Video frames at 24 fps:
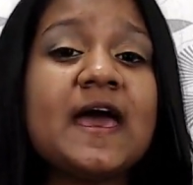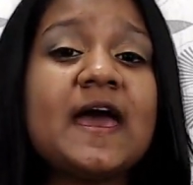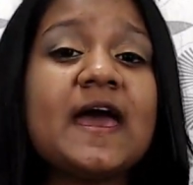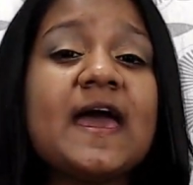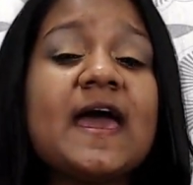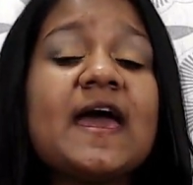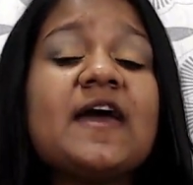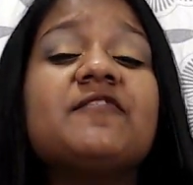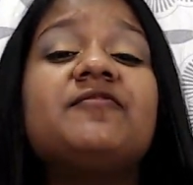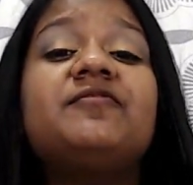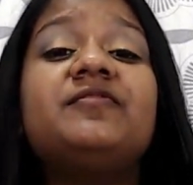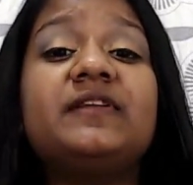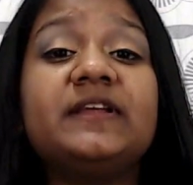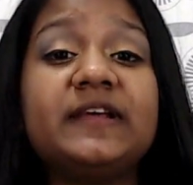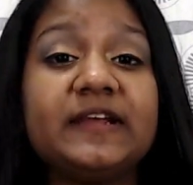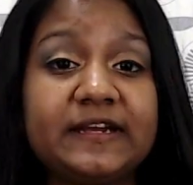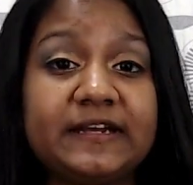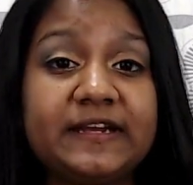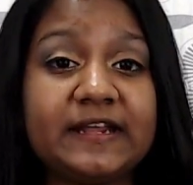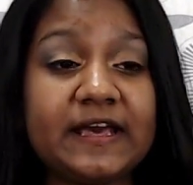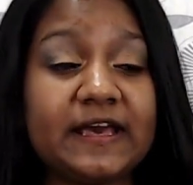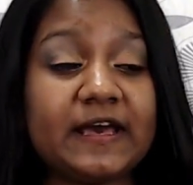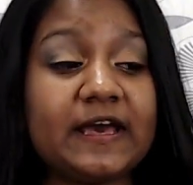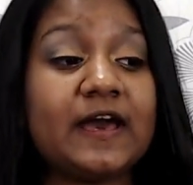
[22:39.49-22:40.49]
every
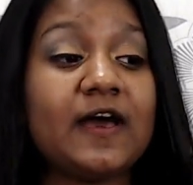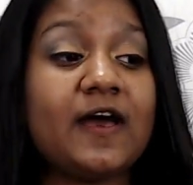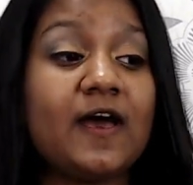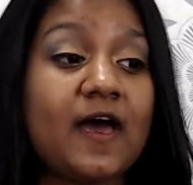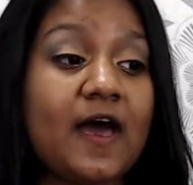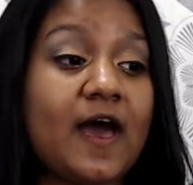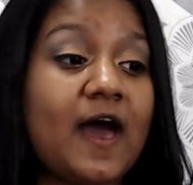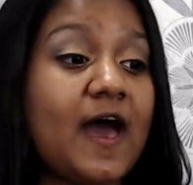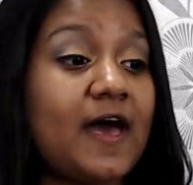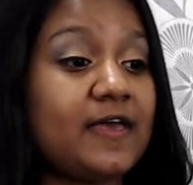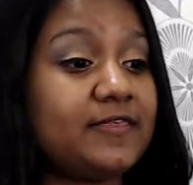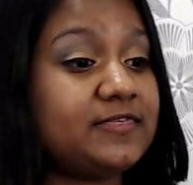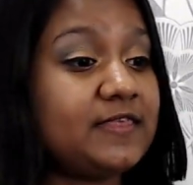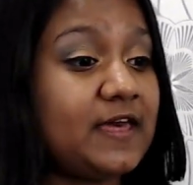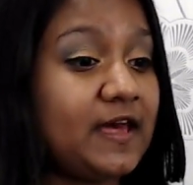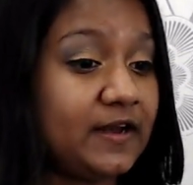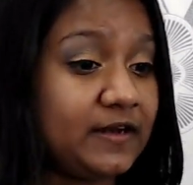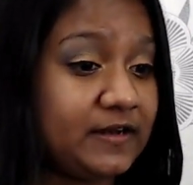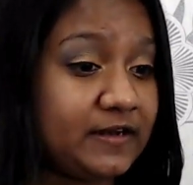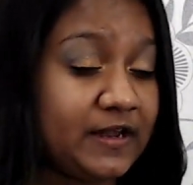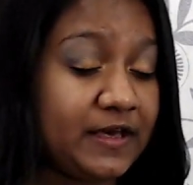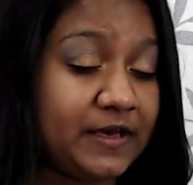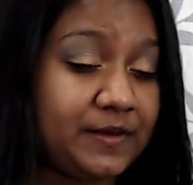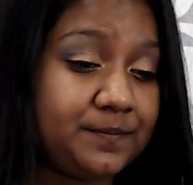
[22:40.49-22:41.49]
day at that
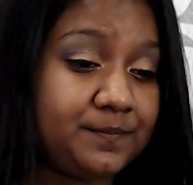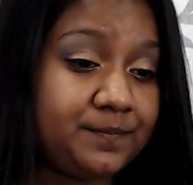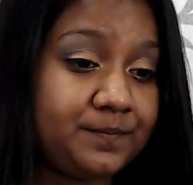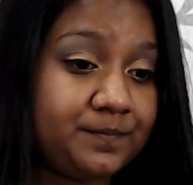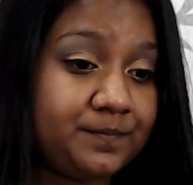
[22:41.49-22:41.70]
time.